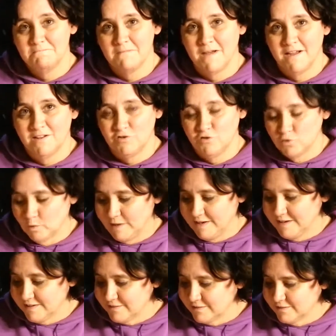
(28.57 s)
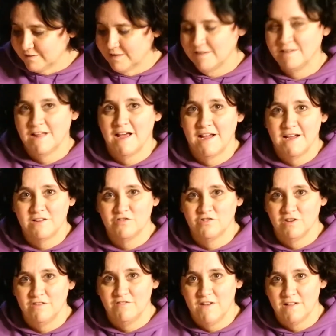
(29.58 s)
I enjoyed it. I
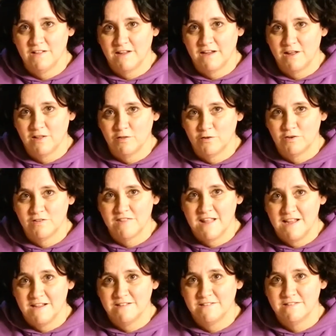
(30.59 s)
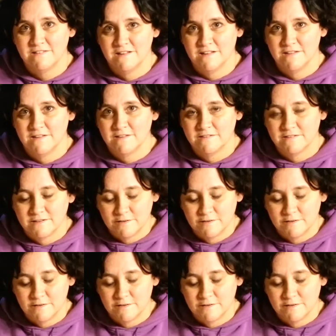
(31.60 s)
actually felt like I learned things in this